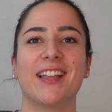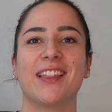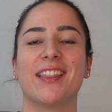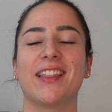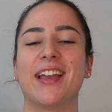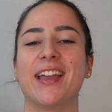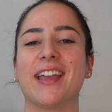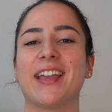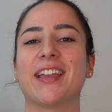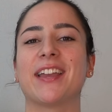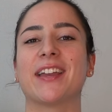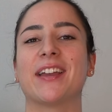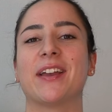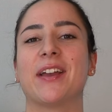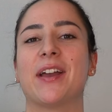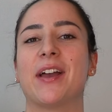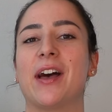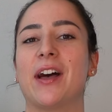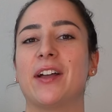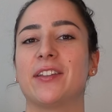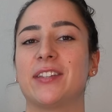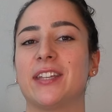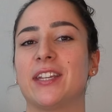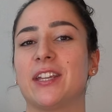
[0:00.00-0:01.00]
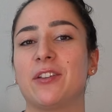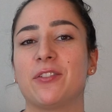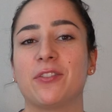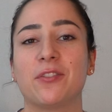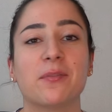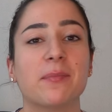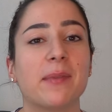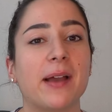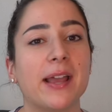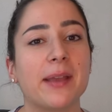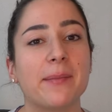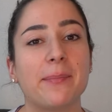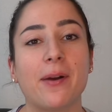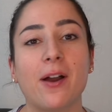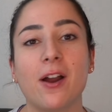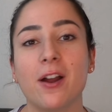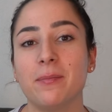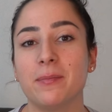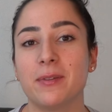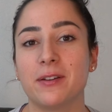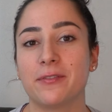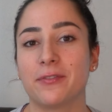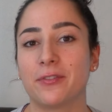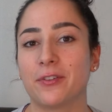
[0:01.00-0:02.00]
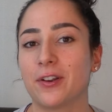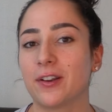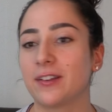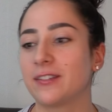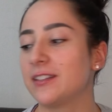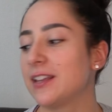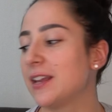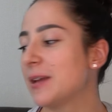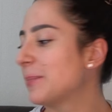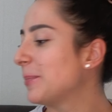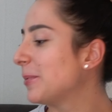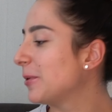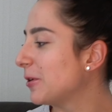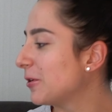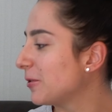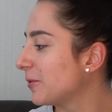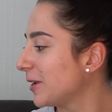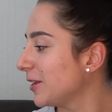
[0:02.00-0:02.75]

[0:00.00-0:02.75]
Like I'll take you through my apartment, for example,